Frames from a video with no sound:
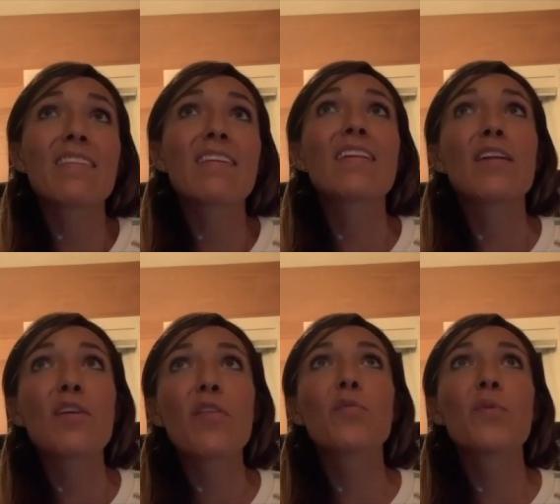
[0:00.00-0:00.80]
in
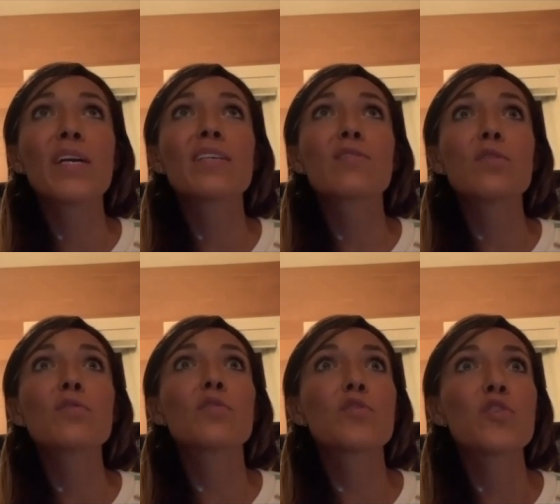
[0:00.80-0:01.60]
another way, is
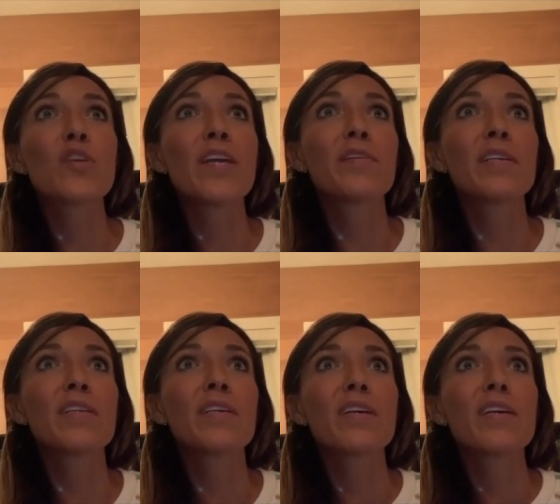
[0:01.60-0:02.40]
also sharing
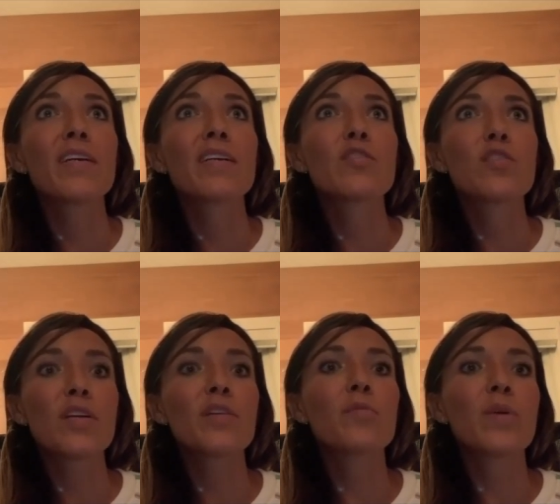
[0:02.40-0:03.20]

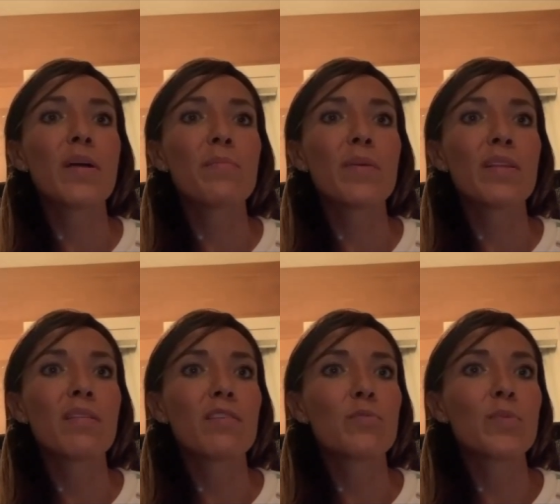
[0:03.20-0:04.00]
sharing what I've
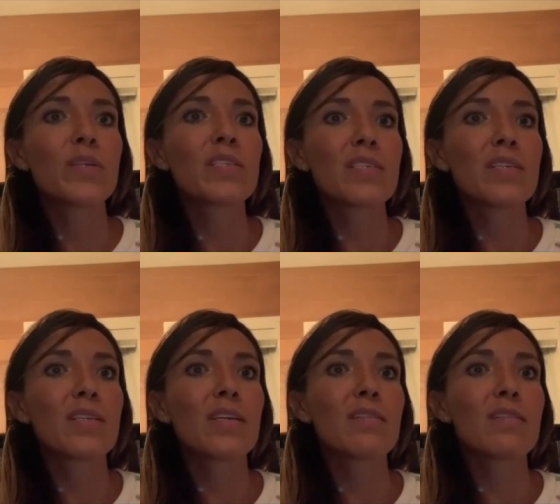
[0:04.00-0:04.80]
been experiencing
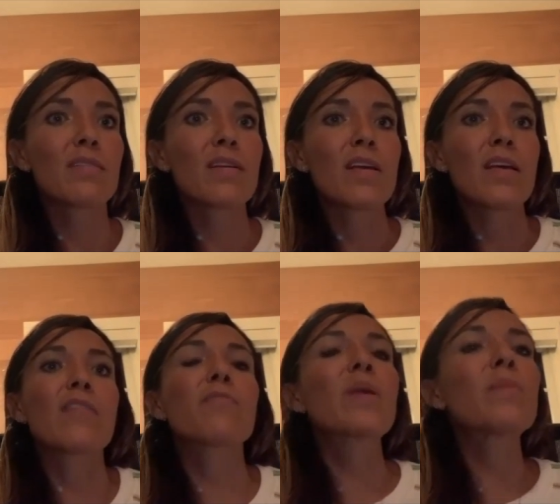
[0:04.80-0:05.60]
and
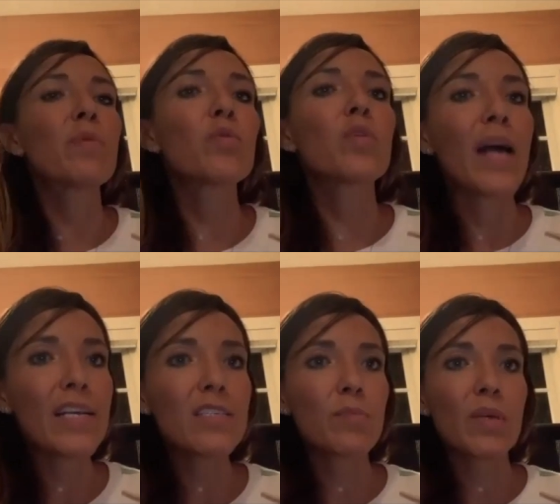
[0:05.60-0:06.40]
if people will
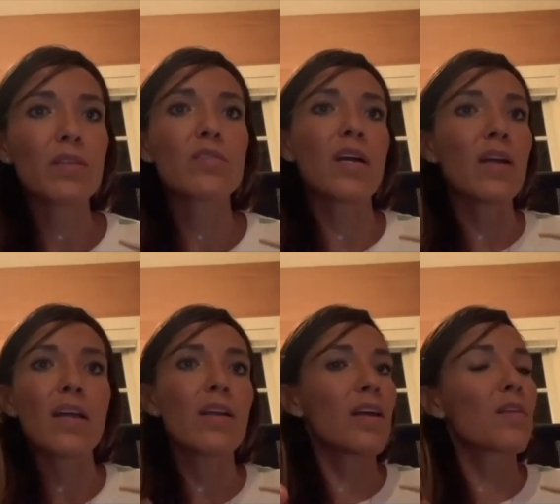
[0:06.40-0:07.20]
ask me because I,
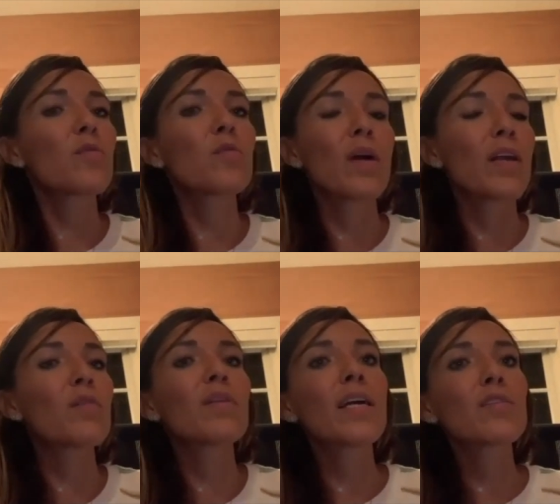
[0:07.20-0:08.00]
I, I don't I
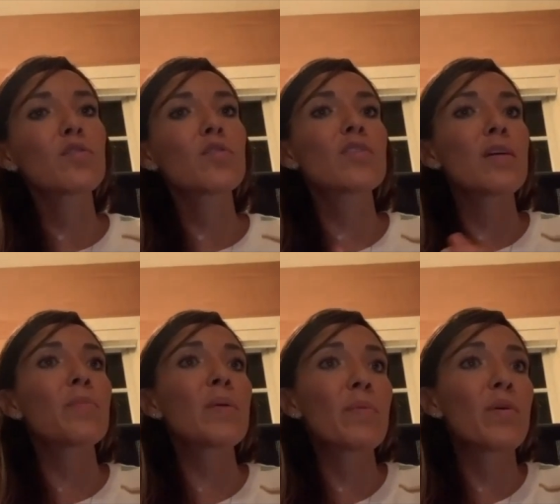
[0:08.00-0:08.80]
don't like to just tell
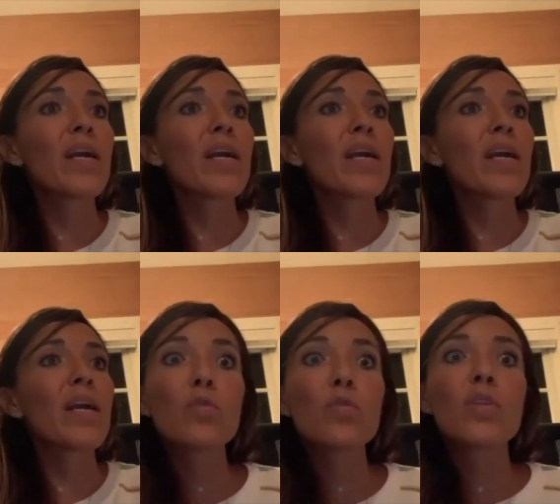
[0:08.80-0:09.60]
people hey
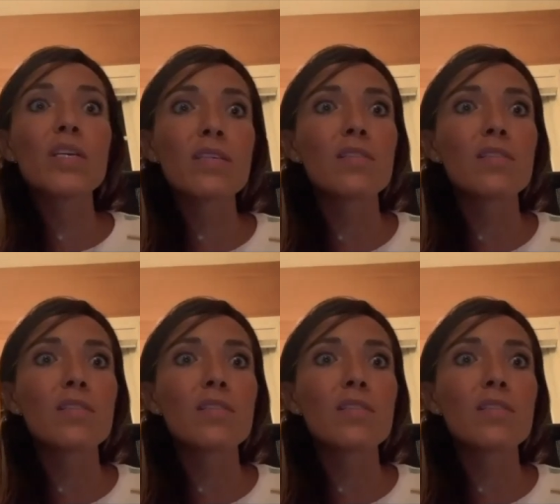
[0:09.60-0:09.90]
come do this do